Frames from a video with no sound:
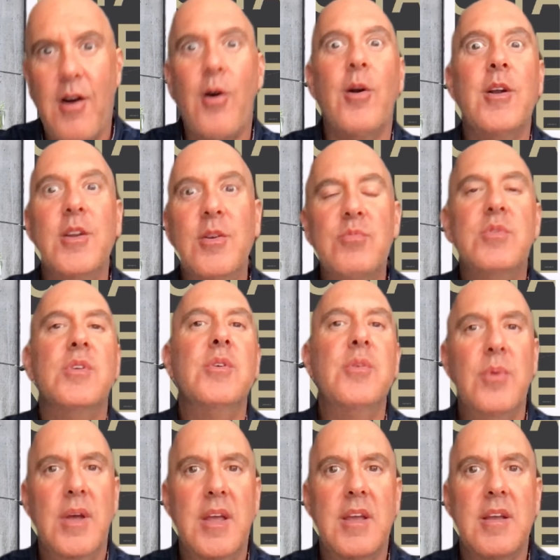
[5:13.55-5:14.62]
are you
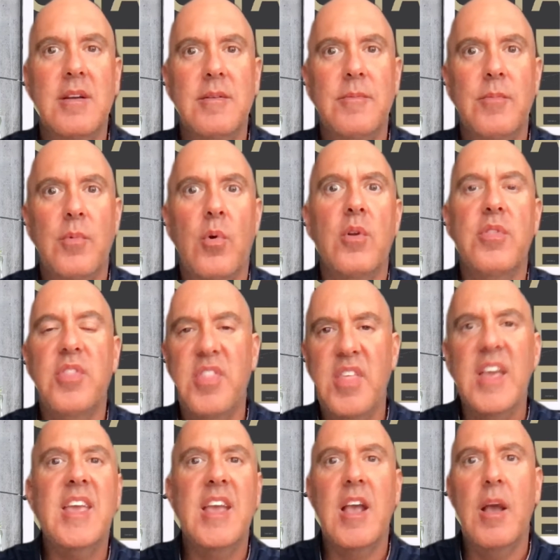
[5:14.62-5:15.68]
doing or
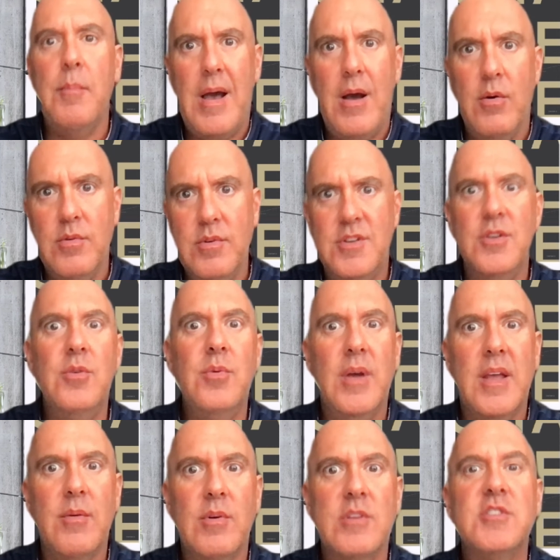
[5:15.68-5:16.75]
thinking about
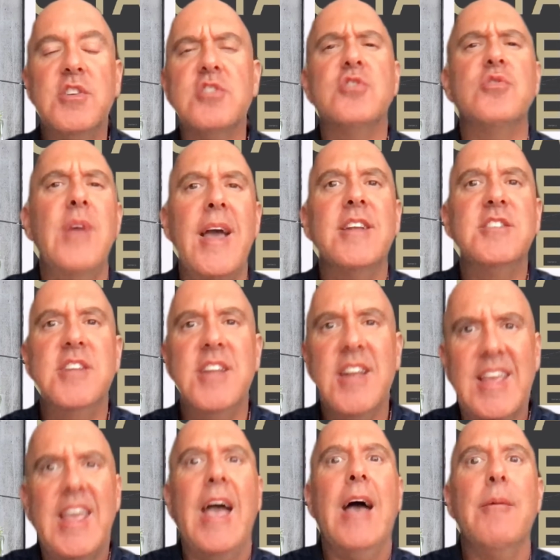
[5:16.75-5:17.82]
doing? What's your strategy
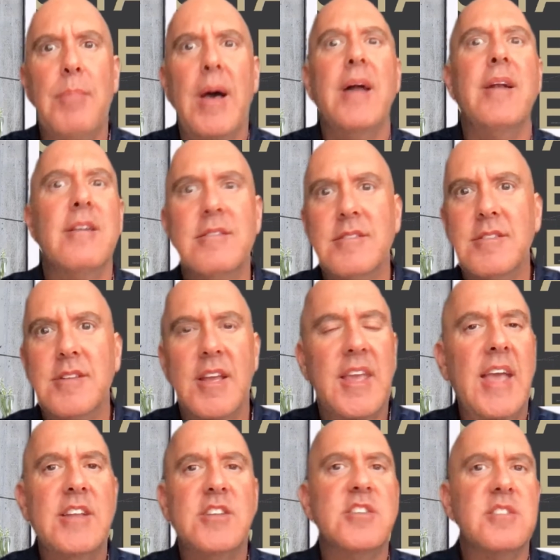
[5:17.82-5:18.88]
to get better? You
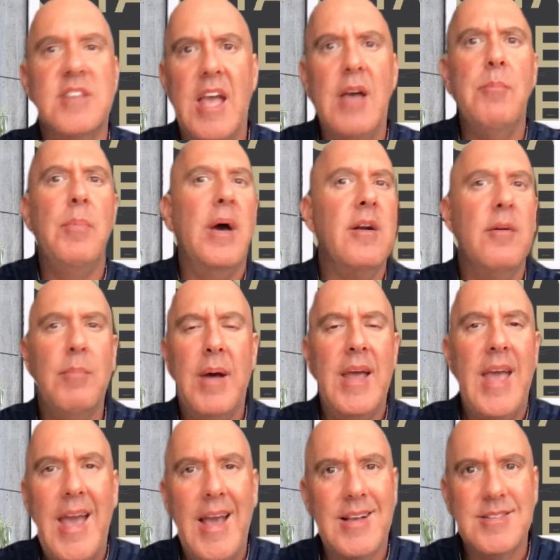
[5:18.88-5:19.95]
can't just get better
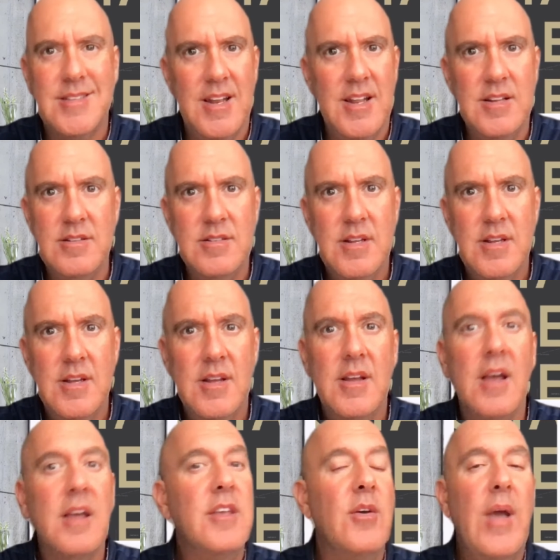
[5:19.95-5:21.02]
by accident.
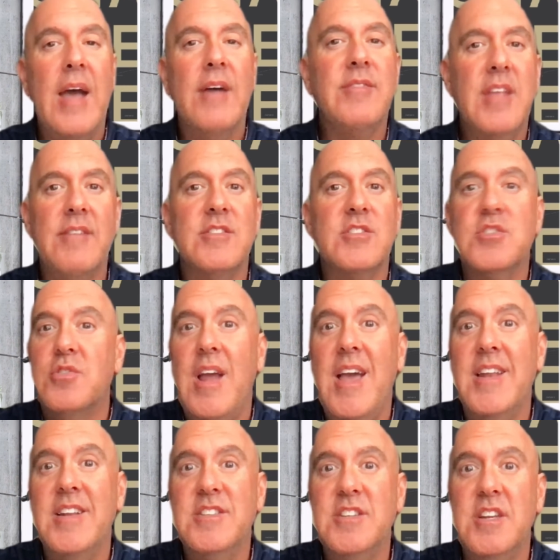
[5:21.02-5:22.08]
You have to have a
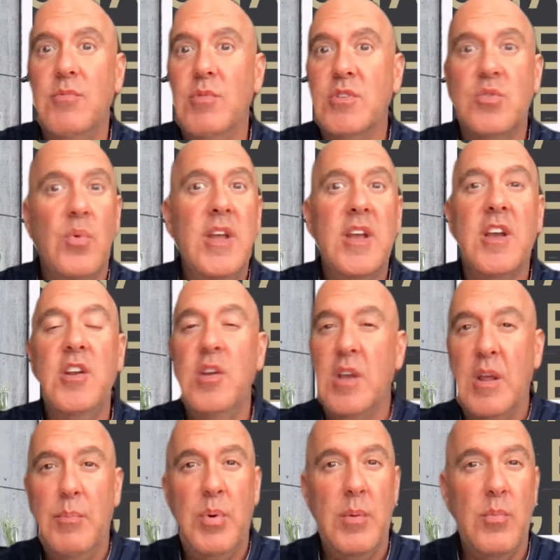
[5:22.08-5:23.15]
strategy. Which way are you going to do?
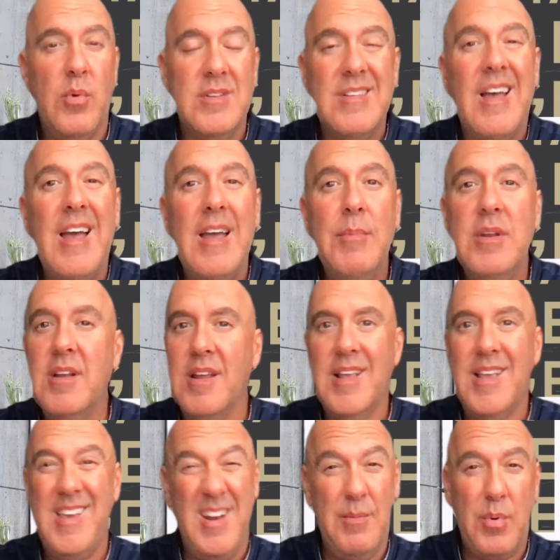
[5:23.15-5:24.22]
You're going to put more time in. You're
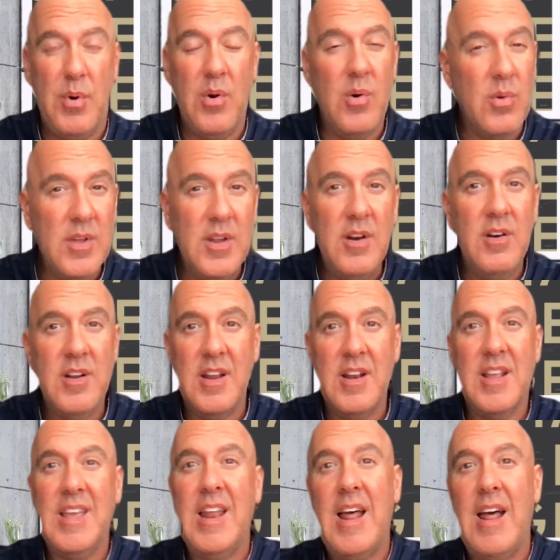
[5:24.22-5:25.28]
going to get up earlier. You're
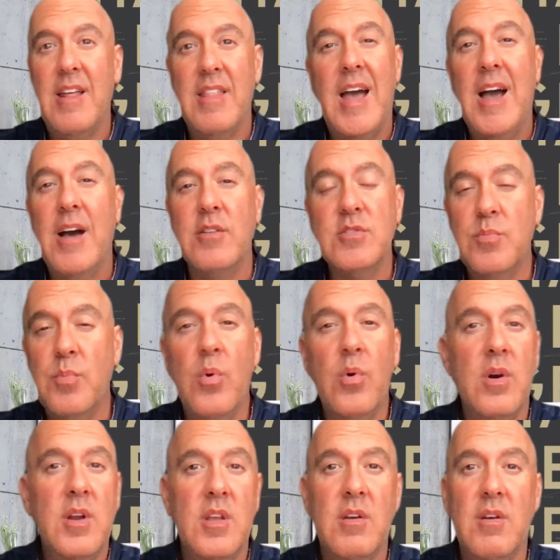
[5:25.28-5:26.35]
going to get out of the house
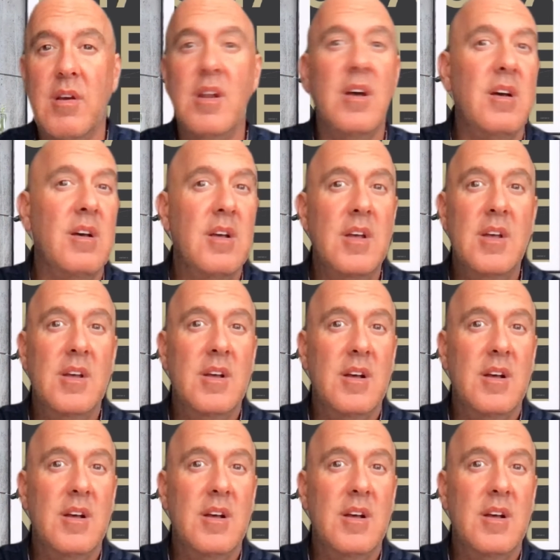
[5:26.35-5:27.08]
more. Are you going to